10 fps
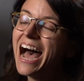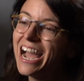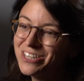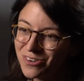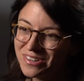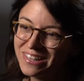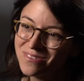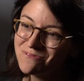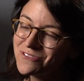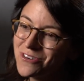I joined
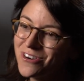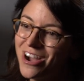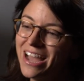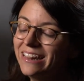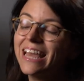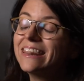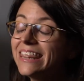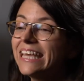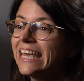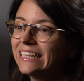them for and
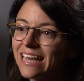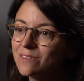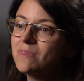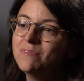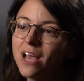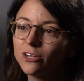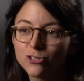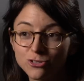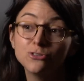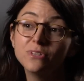thinking that maybe I'll
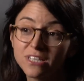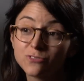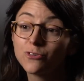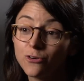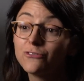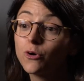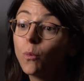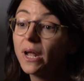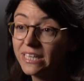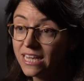just do this for
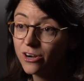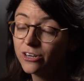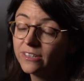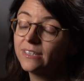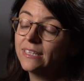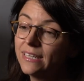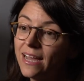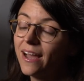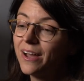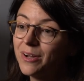1 year.
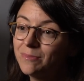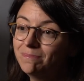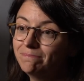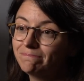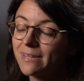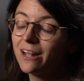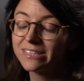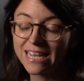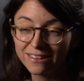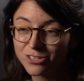
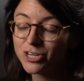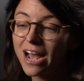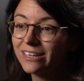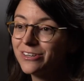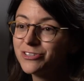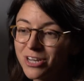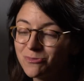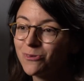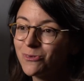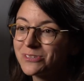I'll take the challenge, and
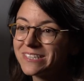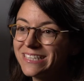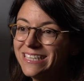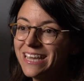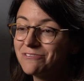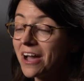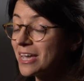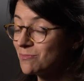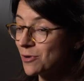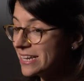we'll see if I
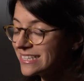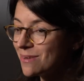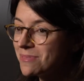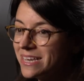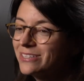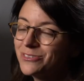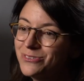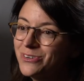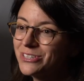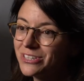can bring something
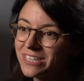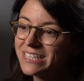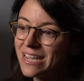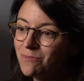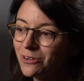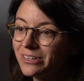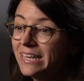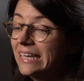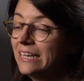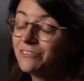to the table.
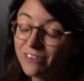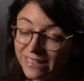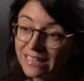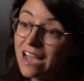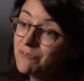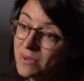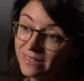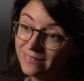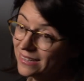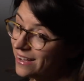Finally, I've
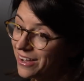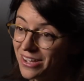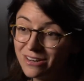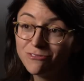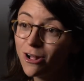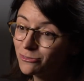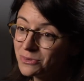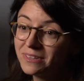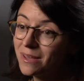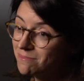been involved
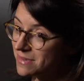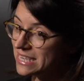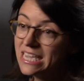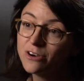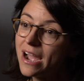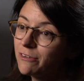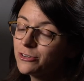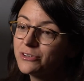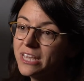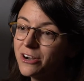with them year
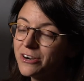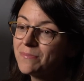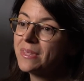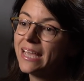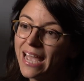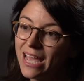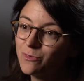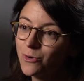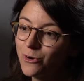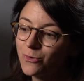after year,
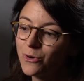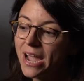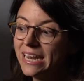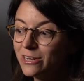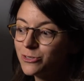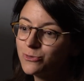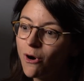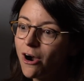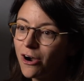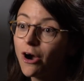and we're heading to
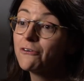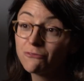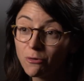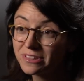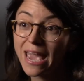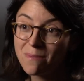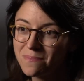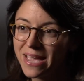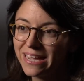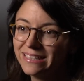our fourth
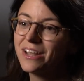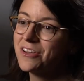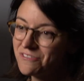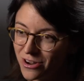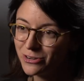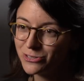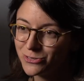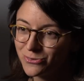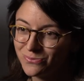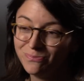campaign very
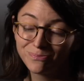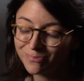soon.